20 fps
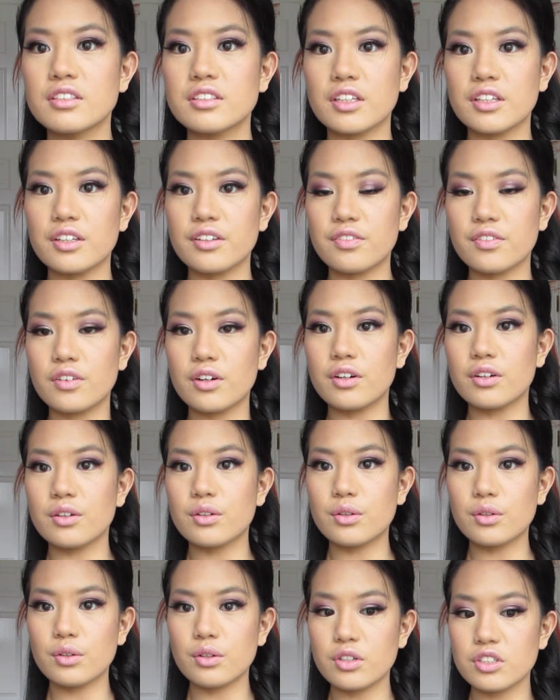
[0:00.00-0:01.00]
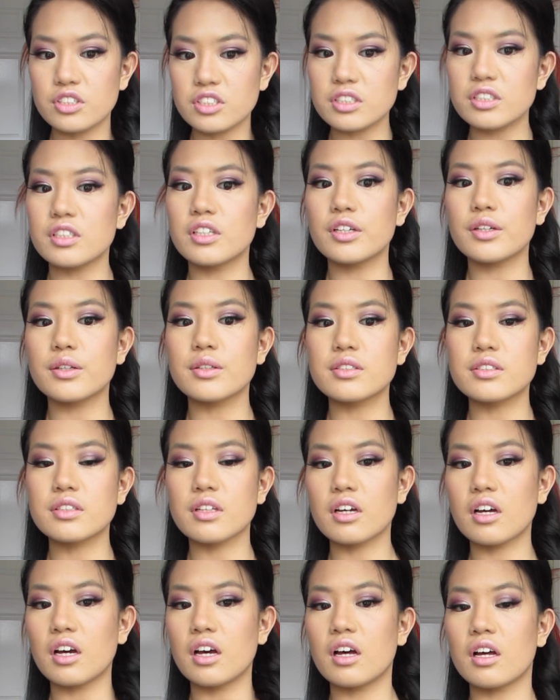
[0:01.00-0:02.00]
So you've got gorgeous loose
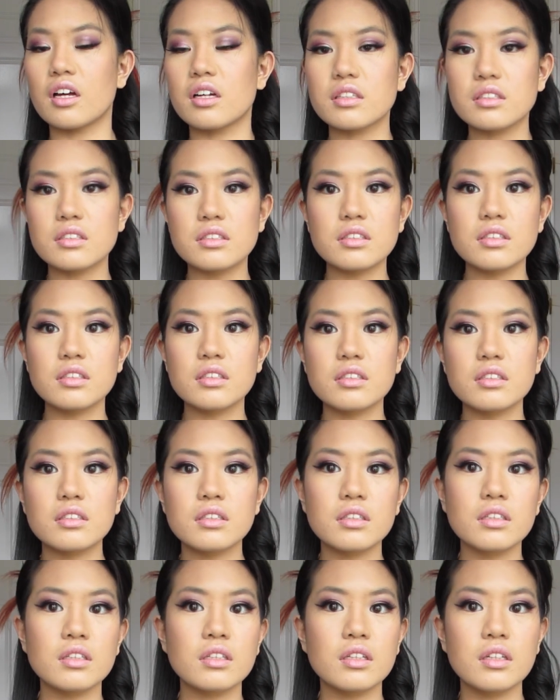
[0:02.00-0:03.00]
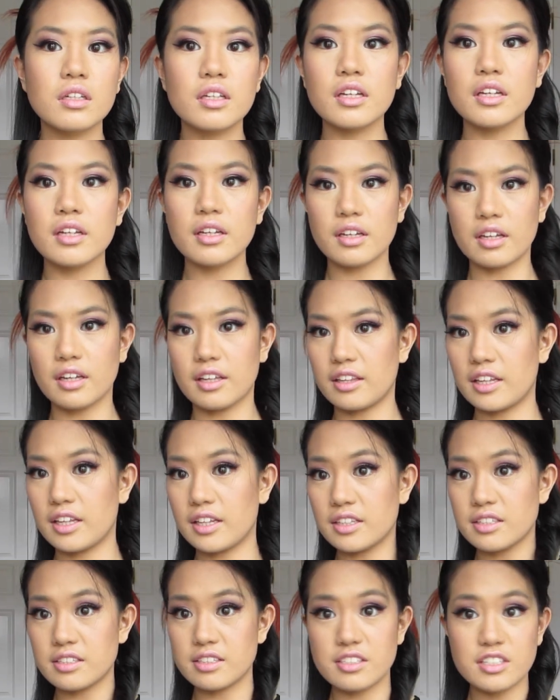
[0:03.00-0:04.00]
curls, and then
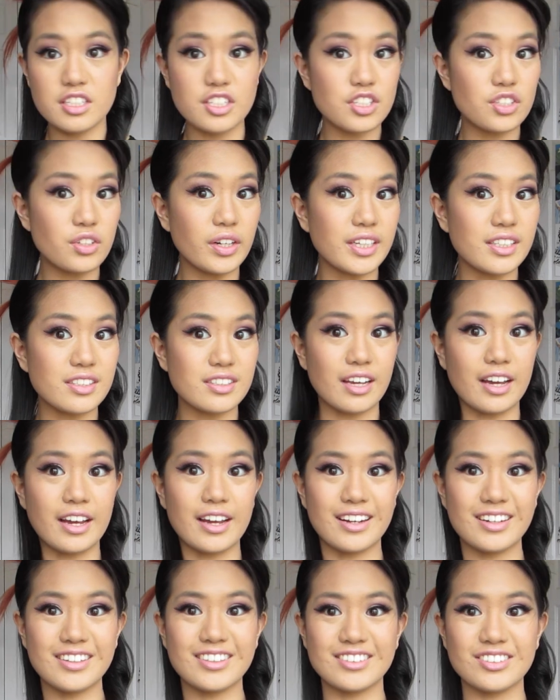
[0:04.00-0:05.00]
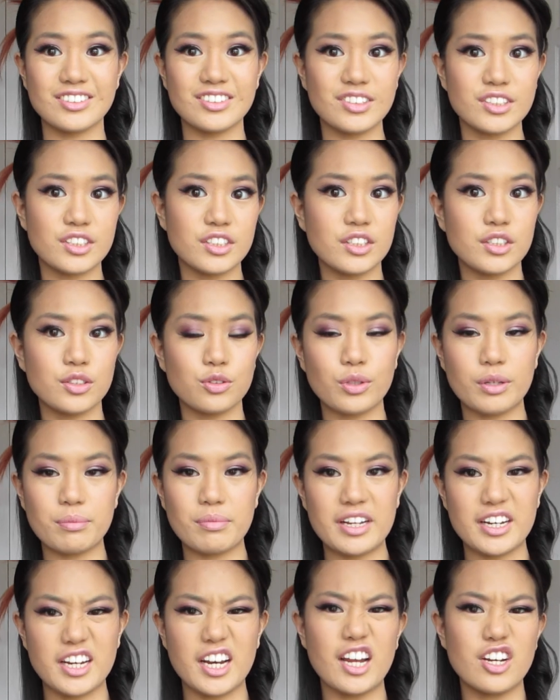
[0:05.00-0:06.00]
this is the straight side. Well,
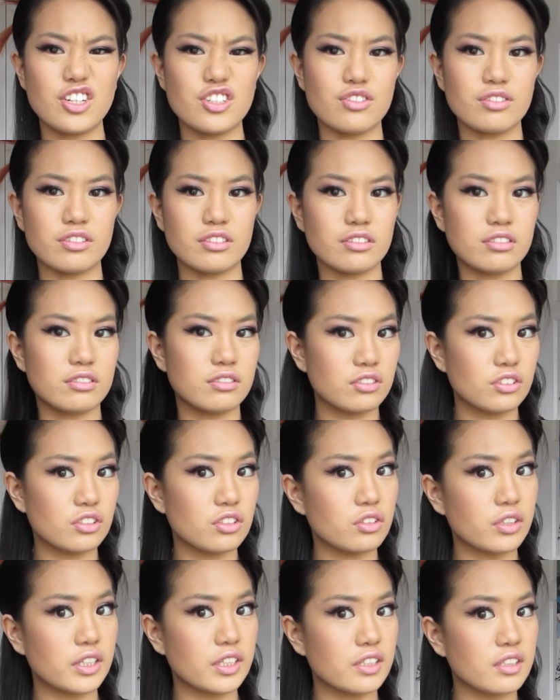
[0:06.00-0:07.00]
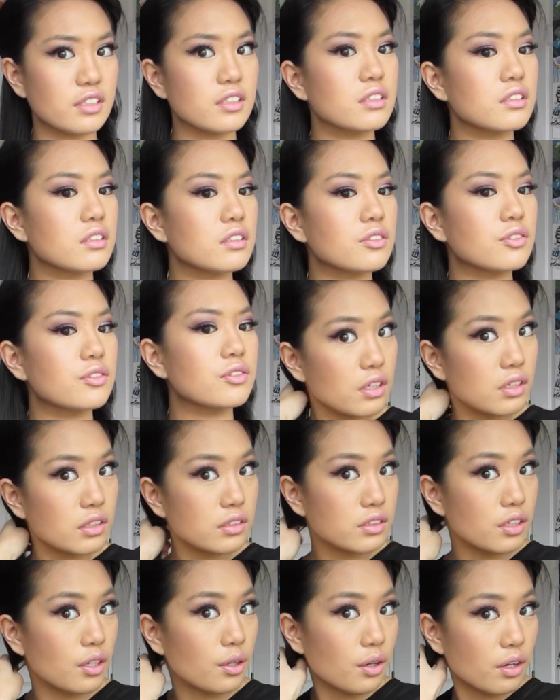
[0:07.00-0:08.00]
my natural straightness.
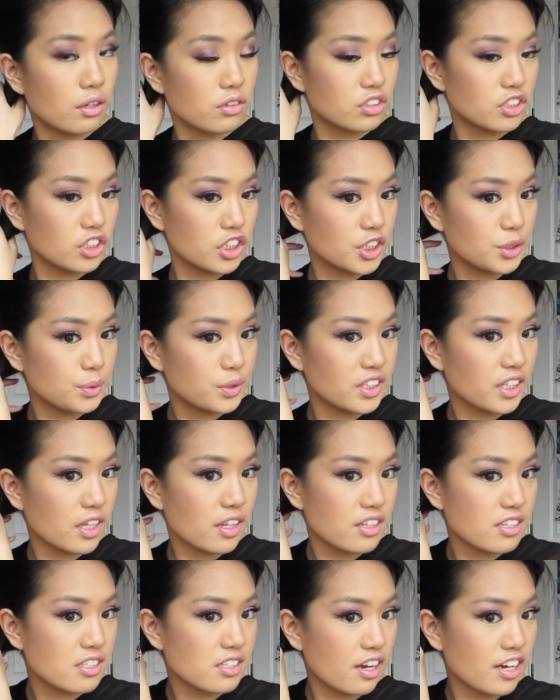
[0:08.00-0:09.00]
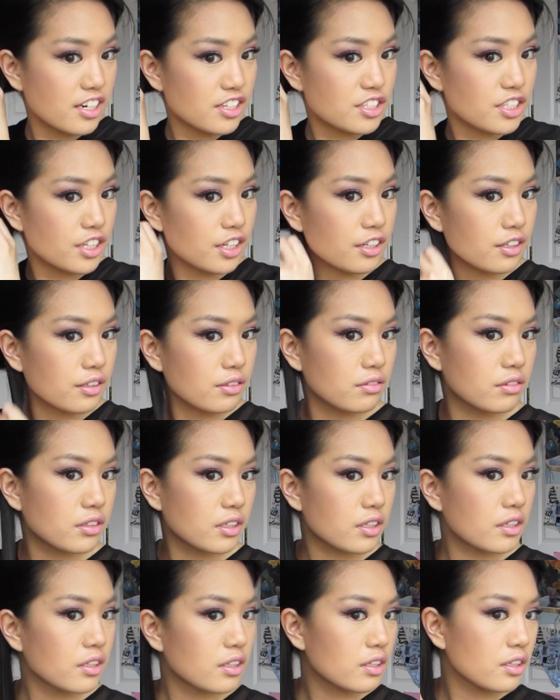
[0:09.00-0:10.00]
So I'll show you on the other side too.
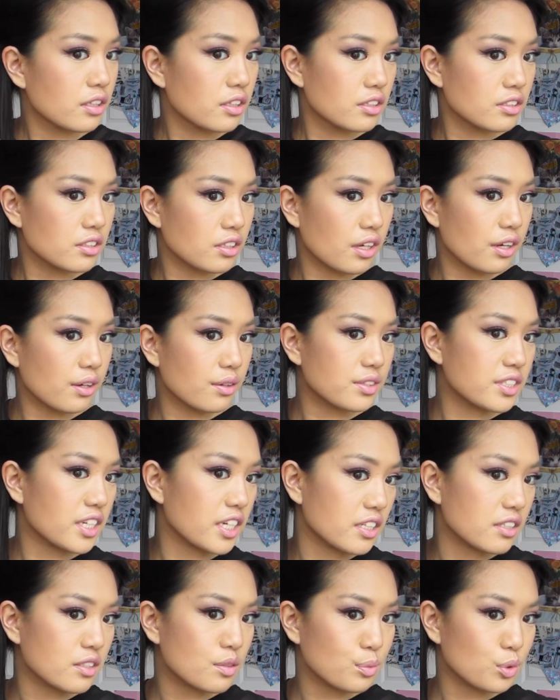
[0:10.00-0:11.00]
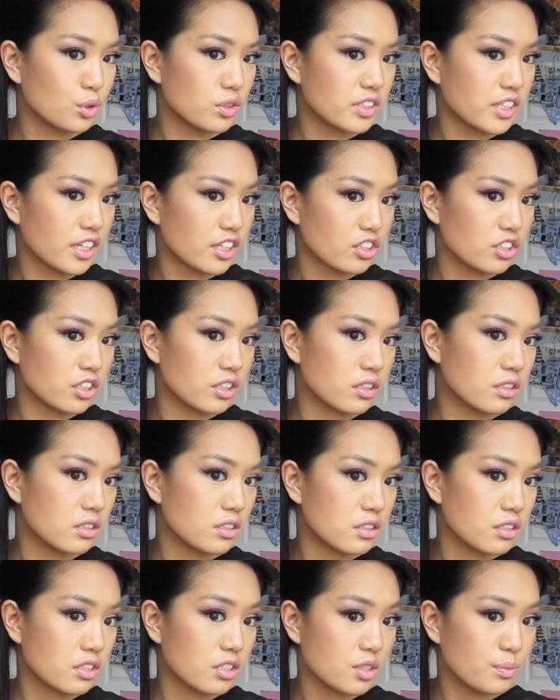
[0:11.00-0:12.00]
So take small
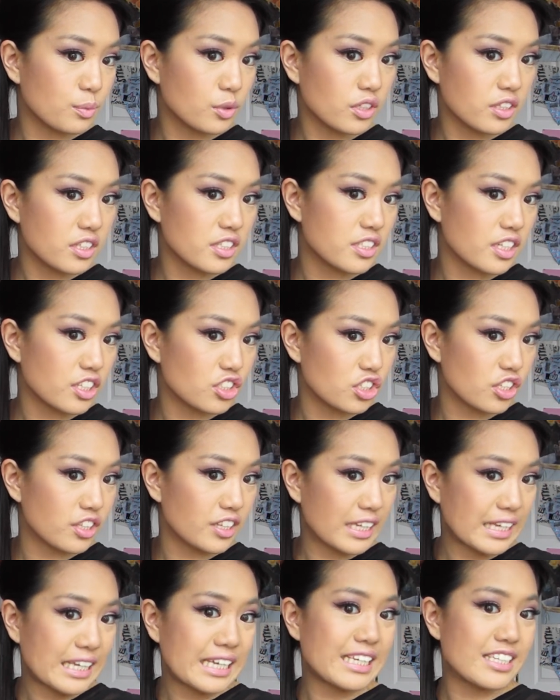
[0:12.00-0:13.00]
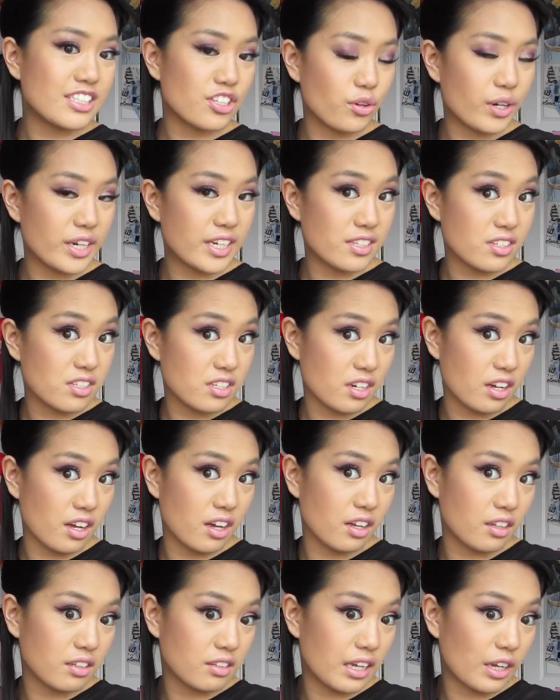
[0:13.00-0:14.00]
sections. The smaller the section, the easier it is to
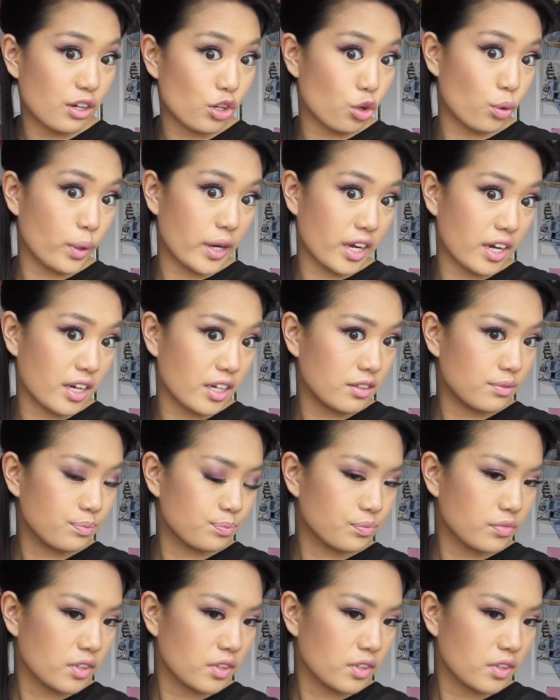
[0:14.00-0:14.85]
curl and quicker.